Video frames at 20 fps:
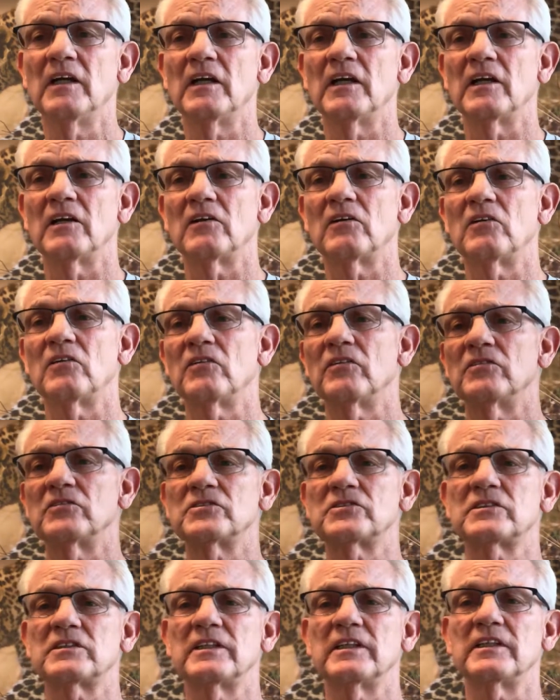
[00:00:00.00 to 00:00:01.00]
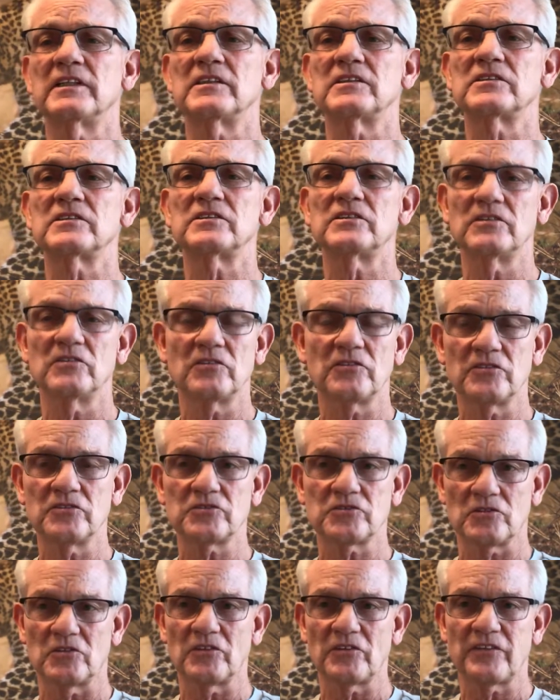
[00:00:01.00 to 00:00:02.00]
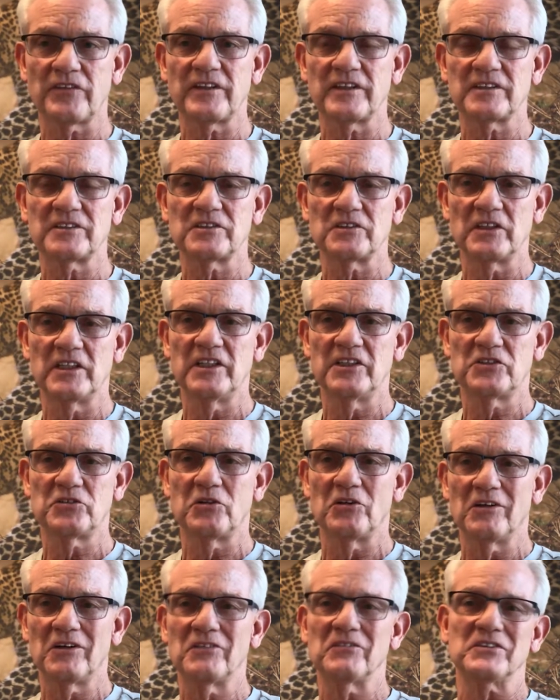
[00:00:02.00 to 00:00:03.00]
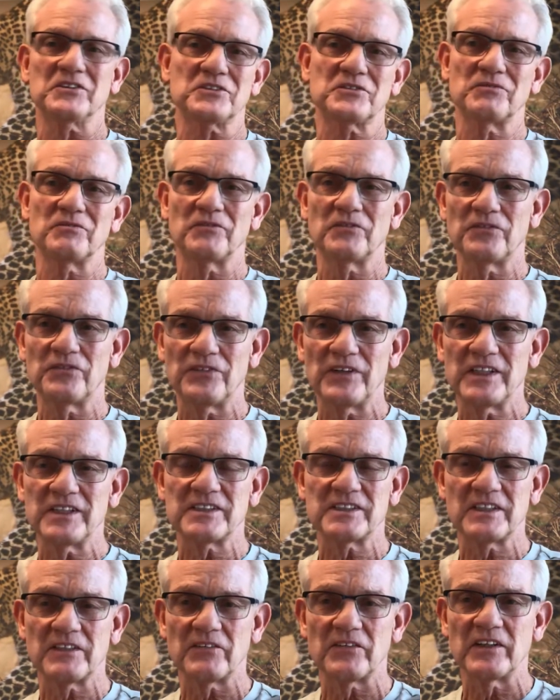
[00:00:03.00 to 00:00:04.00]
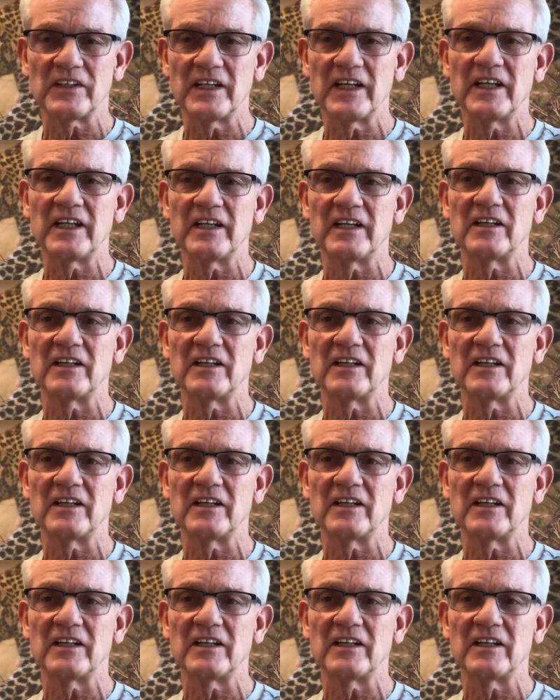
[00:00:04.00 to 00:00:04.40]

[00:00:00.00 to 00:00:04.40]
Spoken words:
And all those things. You know, those are all things that each one of us face every day.